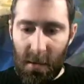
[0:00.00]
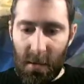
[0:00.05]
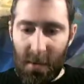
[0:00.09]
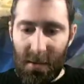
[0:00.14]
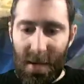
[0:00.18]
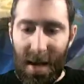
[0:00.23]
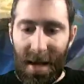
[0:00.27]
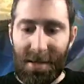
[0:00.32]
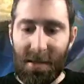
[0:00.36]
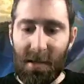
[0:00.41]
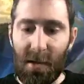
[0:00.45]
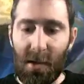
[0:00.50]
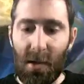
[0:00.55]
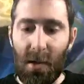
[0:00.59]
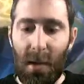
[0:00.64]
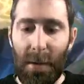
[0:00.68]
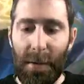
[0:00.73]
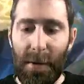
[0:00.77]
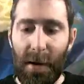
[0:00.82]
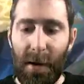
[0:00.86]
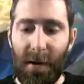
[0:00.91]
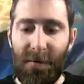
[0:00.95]
So it doesn't look
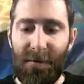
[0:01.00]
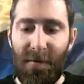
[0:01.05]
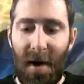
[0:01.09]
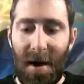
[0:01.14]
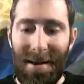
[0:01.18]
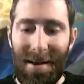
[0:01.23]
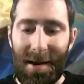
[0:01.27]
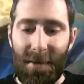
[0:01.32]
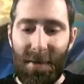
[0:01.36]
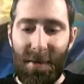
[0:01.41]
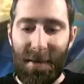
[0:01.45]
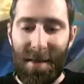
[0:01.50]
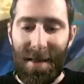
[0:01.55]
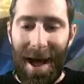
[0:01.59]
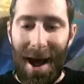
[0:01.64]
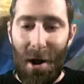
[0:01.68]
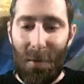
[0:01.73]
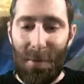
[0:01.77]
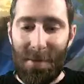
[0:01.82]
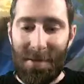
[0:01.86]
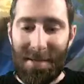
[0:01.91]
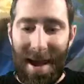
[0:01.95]
like we're going to find anything to
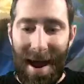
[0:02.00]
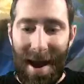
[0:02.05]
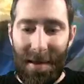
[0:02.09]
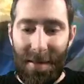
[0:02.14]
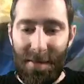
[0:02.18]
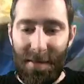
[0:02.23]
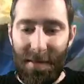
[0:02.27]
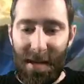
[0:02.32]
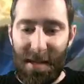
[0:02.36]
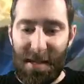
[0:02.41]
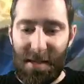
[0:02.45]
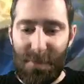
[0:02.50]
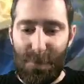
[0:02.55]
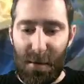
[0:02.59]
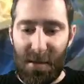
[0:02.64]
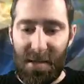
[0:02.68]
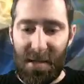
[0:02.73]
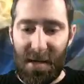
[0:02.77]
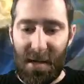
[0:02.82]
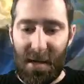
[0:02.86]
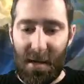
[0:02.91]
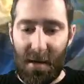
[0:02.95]
help us out this
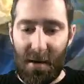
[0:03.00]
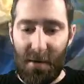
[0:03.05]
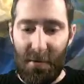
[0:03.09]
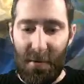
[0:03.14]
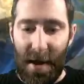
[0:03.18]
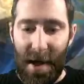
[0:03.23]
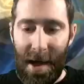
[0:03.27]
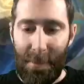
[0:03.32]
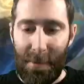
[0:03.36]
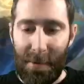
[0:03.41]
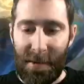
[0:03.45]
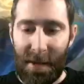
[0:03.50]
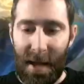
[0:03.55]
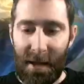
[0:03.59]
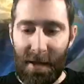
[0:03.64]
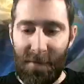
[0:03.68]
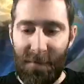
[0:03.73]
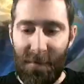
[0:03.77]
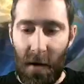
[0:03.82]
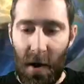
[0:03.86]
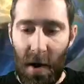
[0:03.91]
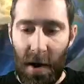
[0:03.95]
particular round, but
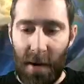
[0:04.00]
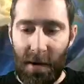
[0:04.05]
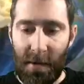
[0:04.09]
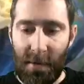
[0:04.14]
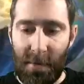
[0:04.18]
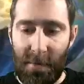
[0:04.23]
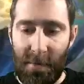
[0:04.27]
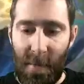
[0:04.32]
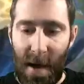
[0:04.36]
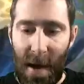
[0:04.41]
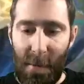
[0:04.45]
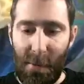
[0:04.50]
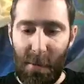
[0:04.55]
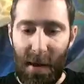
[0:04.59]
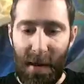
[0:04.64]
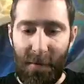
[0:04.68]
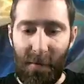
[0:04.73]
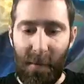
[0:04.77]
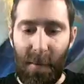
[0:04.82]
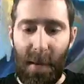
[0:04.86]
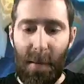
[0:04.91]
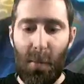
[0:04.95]
that's fine. Maybe we'll
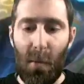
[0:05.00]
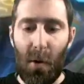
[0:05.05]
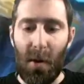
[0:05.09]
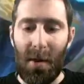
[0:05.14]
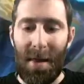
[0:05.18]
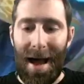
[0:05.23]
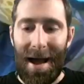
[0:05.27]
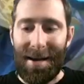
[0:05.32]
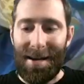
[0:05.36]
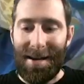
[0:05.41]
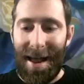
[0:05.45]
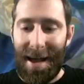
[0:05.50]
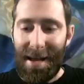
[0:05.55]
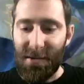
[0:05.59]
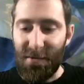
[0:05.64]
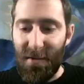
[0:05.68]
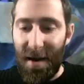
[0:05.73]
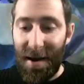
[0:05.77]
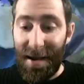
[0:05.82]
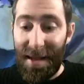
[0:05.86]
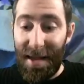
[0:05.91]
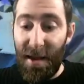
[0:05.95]
have a bit more luck
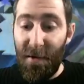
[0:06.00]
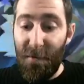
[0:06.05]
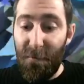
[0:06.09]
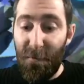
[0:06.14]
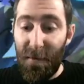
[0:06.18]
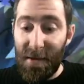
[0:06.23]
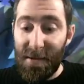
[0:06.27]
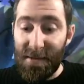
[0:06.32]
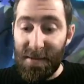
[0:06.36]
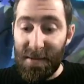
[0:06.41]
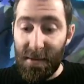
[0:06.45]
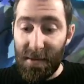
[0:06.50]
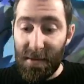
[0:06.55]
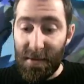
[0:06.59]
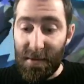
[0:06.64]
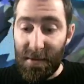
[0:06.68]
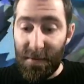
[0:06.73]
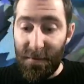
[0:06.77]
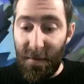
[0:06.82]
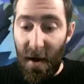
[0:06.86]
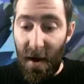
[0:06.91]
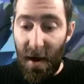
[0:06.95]
next round if we still
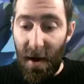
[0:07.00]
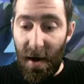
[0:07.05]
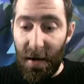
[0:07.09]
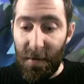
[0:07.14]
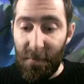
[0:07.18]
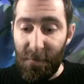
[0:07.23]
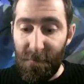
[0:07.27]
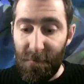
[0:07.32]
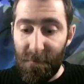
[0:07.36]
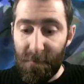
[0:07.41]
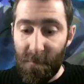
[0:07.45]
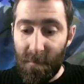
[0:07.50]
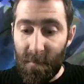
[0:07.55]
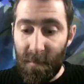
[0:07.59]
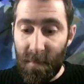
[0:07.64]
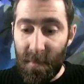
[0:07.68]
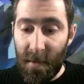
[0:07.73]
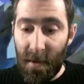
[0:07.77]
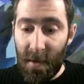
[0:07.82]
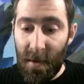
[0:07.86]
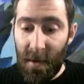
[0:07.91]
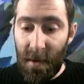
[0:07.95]
survive.
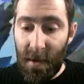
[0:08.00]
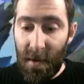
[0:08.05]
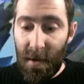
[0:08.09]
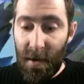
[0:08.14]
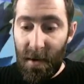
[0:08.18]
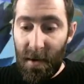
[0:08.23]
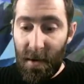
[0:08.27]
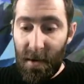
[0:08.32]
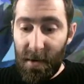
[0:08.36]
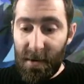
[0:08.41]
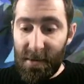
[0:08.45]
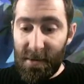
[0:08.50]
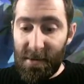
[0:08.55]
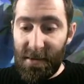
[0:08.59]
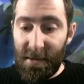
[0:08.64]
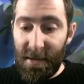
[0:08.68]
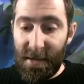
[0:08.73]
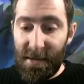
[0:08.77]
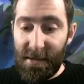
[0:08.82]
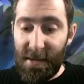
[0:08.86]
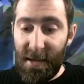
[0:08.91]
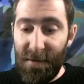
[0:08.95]

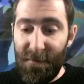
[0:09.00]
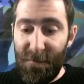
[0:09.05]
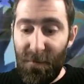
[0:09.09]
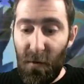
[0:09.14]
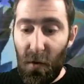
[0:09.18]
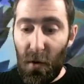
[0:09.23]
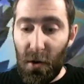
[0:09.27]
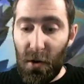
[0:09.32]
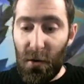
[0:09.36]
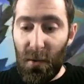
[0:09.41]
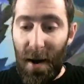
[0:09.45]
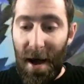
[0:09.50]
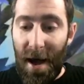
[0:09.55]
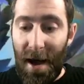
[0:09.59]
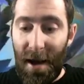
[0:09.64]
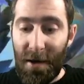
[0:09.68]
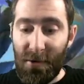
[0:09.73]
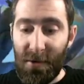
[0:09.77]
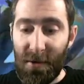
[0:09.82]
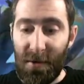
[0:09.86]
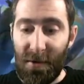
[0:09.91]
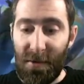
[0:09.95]
64 to
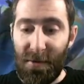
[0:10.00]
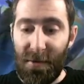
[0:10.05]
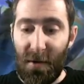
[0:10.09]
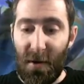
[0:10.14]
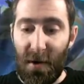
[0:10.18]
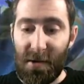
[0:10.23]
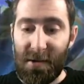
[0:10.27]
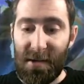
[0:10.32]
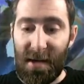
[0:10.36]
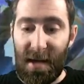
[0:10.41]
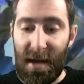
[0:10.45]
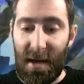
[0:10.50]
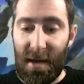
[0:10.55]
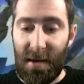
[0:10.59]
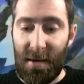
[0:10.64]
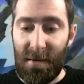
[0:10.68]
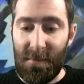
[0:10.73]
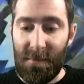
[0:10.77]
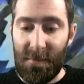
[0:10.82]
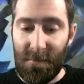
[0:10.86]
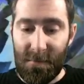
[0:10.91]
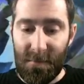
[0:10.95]

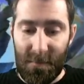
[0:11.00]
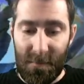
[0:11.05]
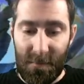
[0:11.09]
113.